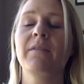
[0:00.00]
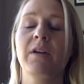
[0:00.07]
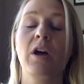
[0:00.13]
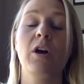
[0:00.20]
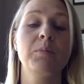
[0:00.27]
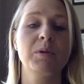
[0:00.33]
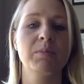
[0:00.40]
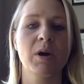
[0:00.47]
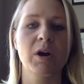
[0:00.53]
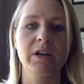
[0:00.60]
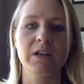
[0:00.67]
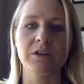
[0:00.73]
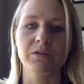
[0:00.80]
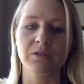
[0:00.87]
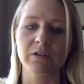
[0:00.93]
help your body
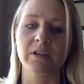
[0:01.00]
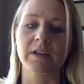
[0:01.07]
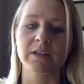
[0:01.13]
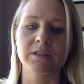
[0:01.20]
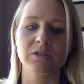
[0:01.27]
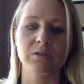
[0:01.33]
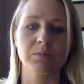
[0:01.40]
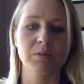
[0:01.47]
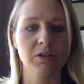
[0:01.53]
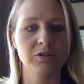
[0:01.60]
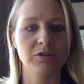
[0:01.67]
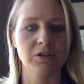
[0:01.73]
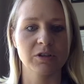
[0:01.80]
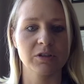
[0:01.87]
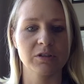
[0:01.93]
utilize your blood
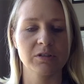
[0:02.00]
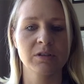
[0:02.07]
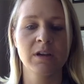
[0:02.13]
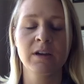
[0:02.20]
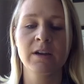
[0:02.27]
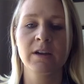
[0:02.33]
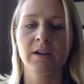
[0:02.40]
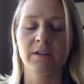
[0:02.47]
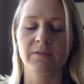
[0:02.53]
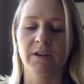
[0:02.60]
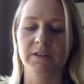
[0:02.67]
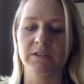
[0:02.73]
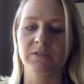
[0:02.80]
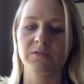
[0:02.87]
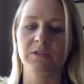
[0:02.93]
sugars
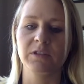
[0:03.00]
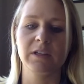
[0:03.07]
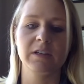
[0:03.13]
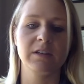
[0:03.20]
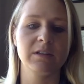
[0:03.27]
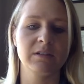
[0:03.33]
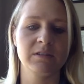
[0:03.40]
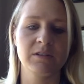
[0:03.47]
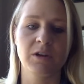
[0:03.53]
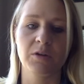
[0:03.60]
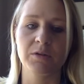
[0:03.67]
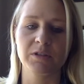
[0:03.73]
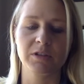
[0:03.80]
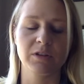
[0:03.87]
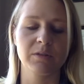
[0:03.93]
effectively and go
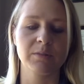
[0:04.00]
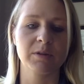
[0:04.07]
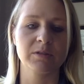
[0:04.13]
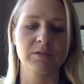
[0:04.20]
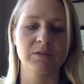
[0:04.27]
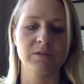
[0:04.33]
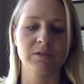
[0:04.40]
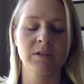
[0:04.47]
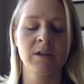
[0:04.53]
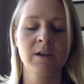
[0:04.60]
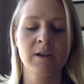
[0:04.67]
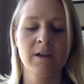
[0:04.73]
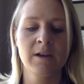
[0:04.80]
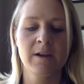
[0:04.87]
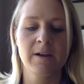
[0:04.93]
into your muscles.
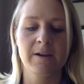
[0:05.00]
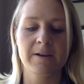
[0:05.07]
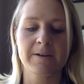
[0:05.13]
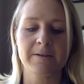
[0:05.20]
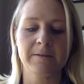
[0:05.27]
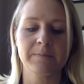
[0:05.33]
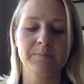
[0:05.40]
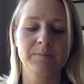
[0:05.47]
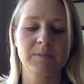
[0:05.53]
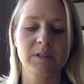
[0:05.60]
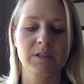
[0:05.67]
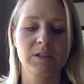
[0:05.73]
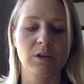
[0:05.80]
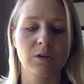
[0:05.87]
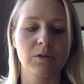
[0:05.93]

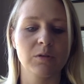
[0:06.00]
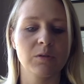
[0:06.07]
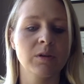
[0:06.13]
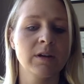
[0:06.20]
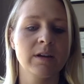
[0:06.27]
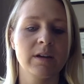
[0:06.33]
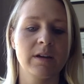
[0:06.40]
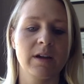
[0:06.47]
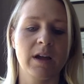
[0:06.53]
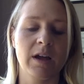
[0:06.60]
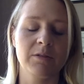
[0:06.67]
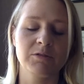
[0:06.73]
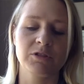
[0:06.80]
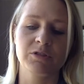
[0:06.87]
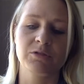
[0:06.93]
So I
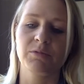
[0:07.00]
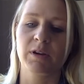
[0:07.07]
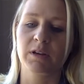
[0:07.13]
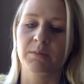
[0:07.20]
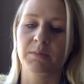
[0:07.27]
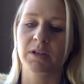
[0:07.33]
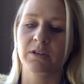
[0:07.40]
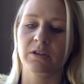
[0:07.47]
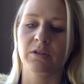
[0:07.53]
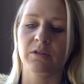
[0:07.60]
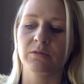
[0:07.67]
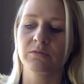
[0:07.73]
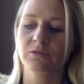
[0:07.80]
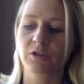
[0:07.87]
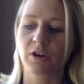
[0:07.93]
would just recommend,
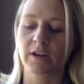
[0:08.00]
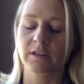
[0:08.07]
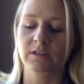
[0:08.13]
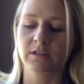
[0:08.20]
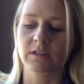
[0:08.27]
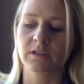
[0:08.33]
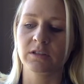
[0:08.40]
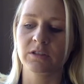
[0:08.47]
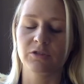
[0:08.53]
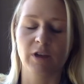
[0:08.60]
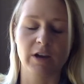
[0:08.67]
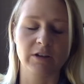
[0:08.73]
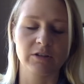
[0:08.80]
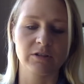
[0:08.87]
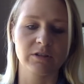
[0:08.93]
trying to
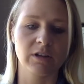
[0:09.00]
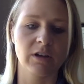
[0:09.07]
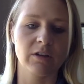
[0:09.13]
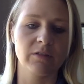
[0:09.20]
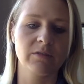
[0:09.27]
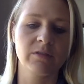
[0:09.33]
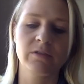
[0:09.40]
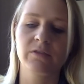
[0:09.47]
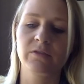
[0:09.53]
distract yourself